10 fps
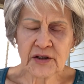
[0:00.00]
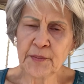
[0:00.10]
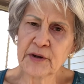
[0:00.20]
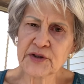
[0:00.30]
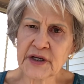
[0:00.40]
to
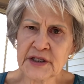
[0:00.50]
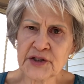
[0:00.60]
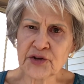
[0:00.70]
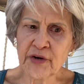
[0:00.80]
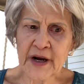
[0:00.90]
post on
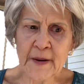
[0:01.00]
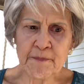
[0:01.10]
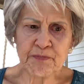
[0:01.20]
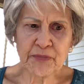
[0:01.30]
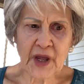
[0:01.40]

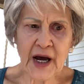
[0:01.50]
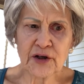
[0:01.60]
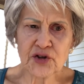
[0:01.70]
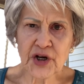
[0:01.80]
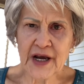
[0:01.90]
Instagram, I
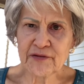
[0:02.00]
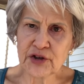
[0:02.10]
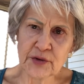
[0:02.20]
usually have to